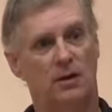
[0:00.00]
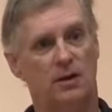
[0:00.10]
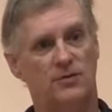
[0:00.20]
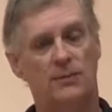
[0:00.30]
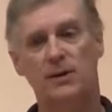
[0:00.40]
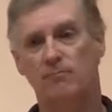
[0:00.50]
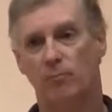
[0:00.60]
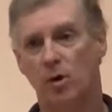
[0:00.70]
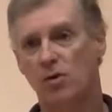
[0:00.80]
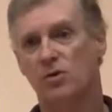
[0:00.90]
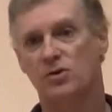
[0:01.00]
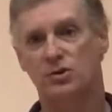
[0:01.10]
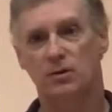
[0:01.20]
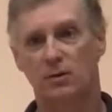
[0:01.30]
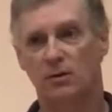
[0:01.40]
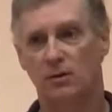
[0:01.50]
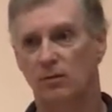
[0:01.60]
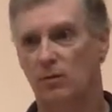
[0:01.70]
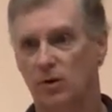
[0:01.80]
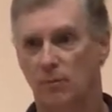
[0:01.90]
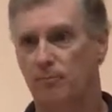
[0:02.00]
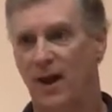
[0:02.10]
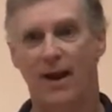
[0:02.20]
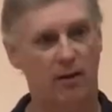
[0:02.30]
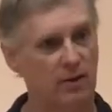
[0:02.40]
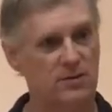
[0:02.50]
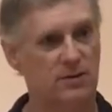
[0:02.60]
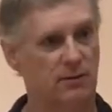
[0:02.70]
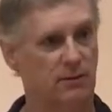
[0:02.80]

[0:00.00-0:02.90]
If somebody murders your parents,